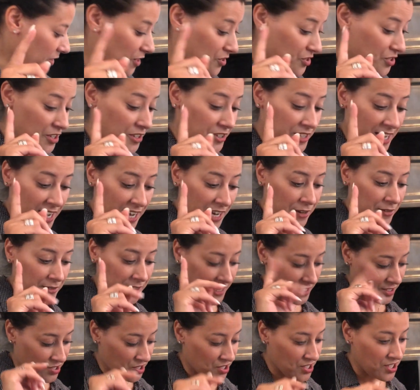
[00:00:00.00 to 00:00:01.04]
So now
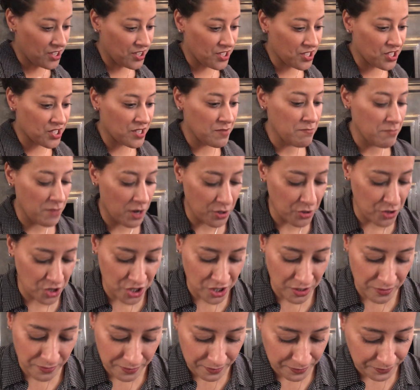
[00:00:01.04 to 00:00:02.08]
let's see this in
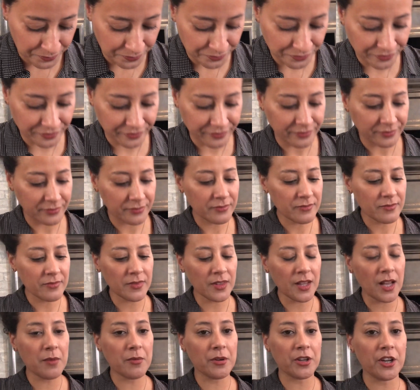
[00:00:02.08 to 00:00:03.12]
motion.
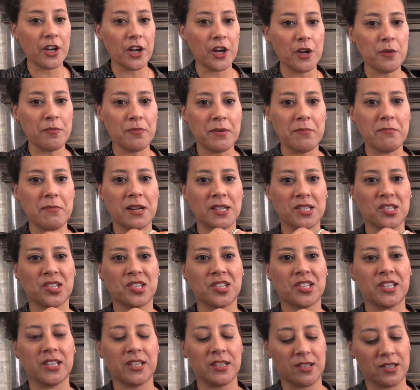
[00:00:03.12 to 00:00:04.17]
I'm going to open my
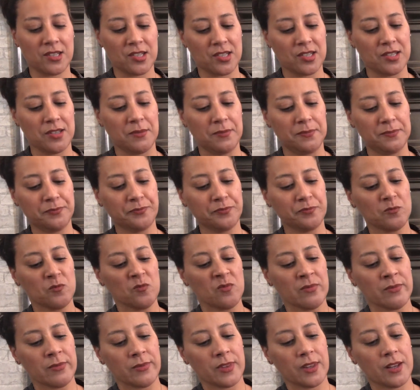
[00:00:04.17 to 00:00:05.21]
sticks.
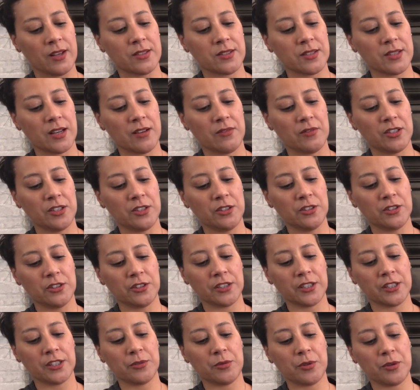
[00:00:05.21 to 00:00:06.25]
Let's have a
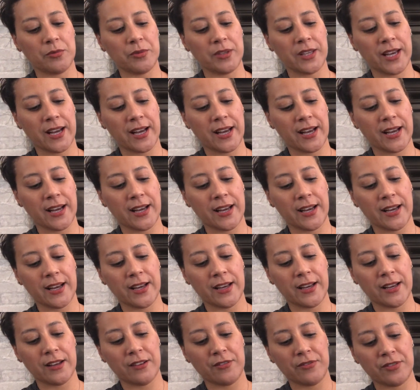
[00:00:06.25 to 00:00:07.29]
look what we
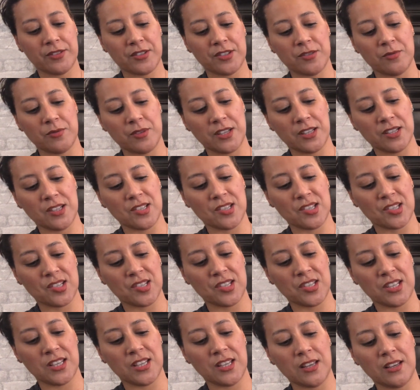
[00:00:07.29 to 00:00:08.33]
have so we can
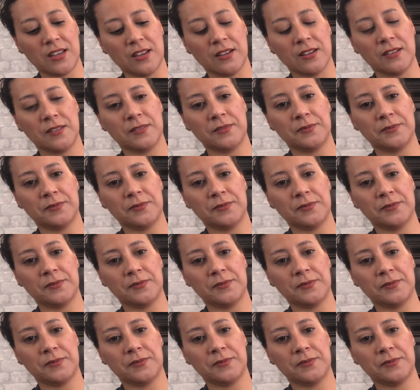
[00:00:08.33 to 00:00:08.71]
see.